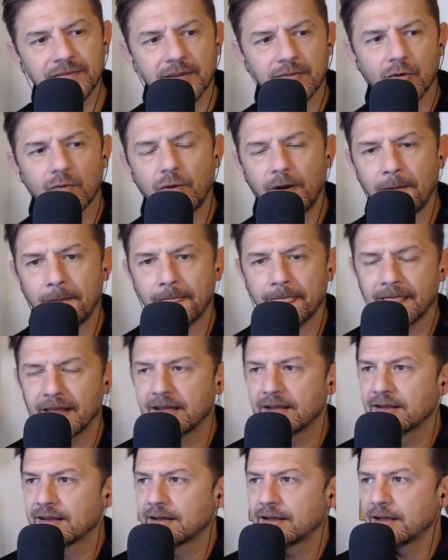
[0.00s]
Number one,
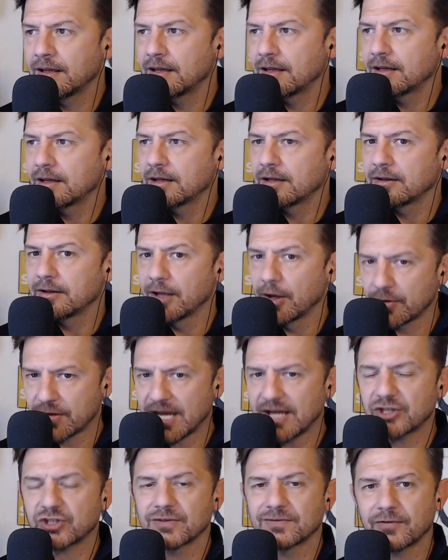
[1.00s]

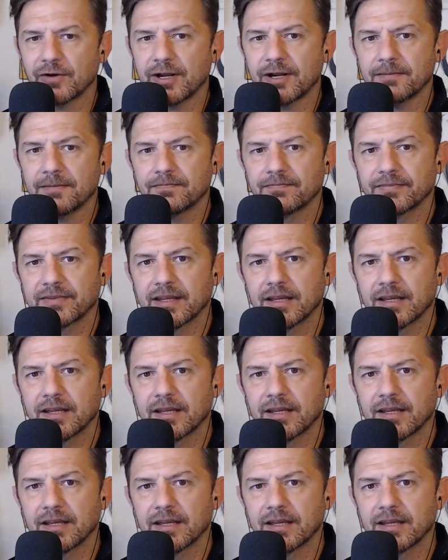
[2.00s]
location freedom.